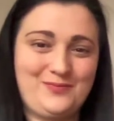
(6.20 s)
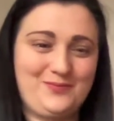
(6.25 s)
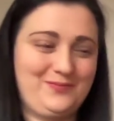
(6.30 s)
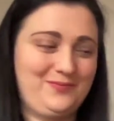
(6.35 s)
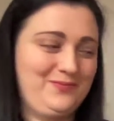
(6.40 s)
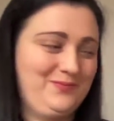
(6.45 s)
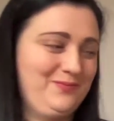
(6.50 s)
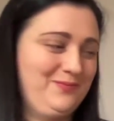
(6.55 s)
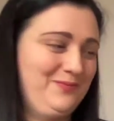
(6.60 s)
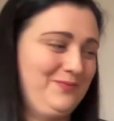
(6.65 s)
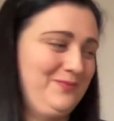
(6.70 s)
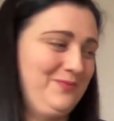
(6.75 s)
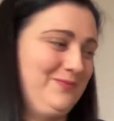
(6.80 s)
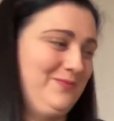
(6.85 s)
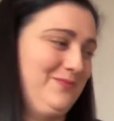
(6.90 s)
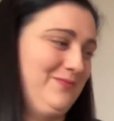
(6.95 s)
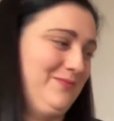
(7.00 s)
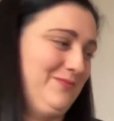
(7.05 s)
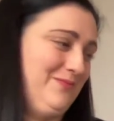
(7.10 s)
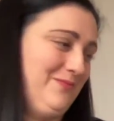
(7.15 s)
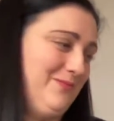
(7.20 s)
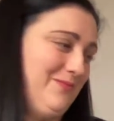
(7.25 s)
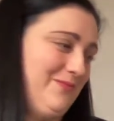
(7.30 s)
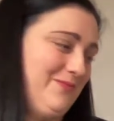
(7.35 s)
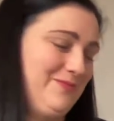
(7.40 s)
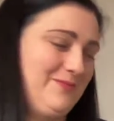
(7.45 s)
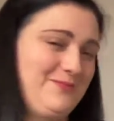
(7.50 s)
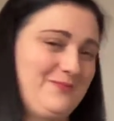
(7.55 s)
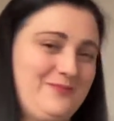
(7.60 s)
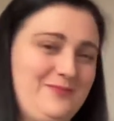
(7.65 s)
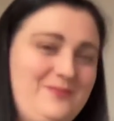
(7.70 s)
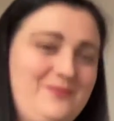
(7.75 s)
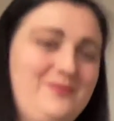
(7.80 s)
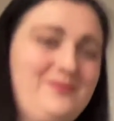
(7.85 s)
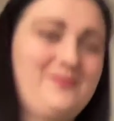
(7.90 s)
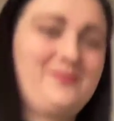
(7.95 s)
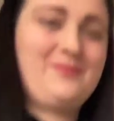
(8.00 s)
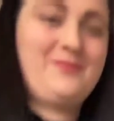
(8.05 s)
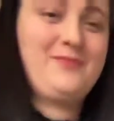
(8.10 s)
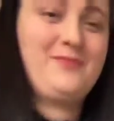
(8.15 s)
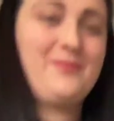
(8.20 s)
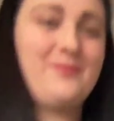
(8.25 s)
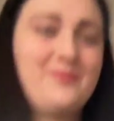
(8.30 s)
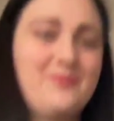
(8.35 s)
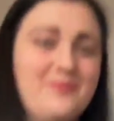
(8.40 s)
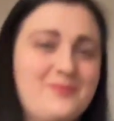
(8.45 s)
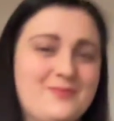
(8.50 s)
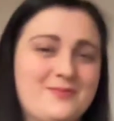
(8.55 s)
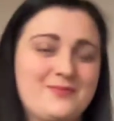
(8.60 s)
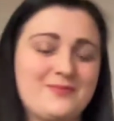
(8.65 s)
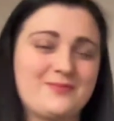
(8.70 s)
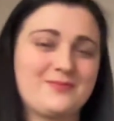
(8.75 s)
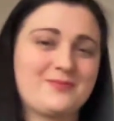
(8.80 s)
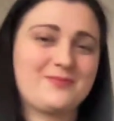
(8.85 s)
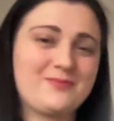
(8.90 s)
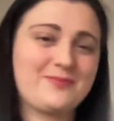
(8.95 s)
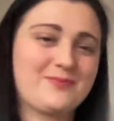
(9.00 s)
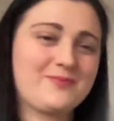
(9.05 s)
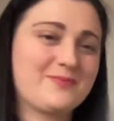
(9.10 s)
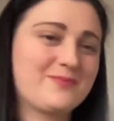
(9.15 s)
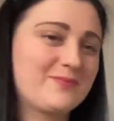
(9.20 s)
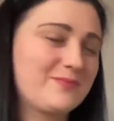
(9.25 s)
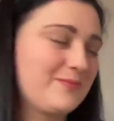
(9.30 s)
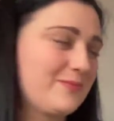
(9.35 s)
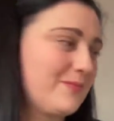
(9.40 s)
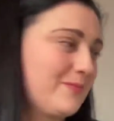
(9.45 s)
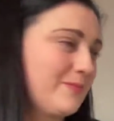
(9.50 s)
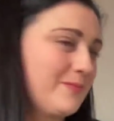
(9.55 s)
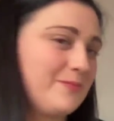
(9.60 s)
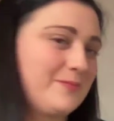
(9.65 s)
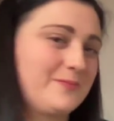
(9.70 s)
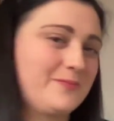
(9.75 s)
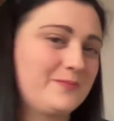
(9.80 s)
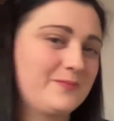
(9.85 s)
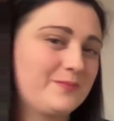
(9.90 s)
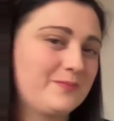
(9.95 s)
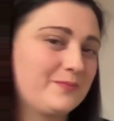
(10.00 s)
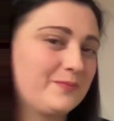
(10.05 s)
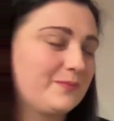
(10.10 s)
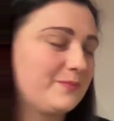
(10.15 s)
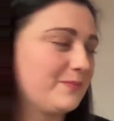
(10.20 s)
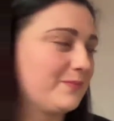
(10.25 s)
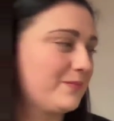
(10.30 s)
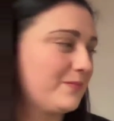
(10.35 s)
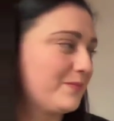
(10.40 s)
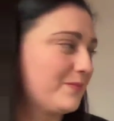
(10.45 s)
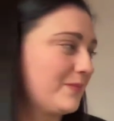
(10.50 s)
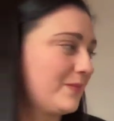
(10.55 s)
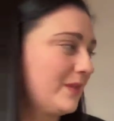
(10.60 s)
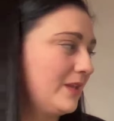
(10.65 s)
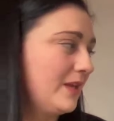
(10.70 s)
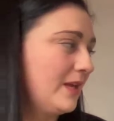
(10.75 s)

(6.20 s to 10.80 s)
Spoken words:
Nothing is said.